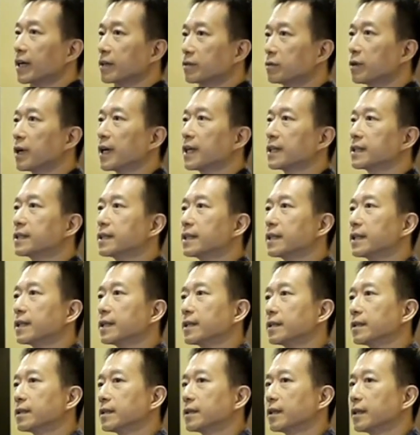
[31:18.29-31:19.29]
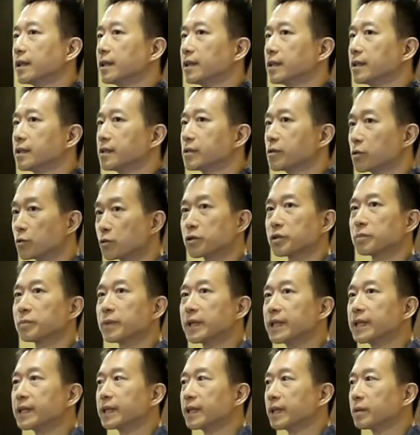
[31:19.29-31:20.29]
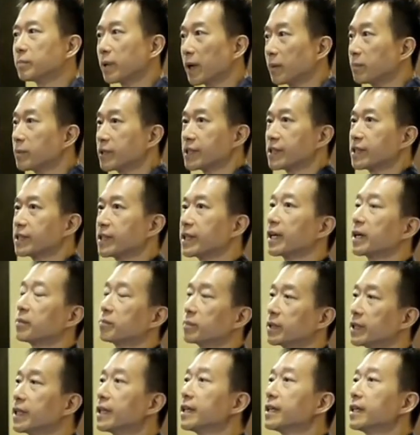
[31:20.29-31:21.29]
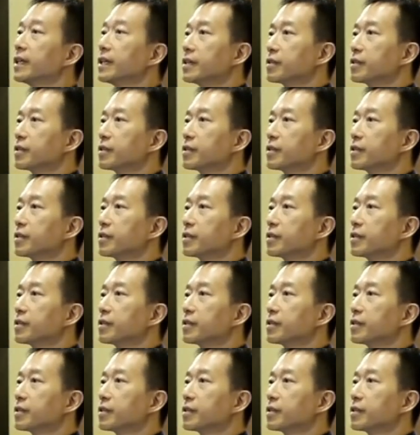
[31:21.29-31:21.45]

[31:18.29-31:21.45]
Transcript: run a social media and publicity company.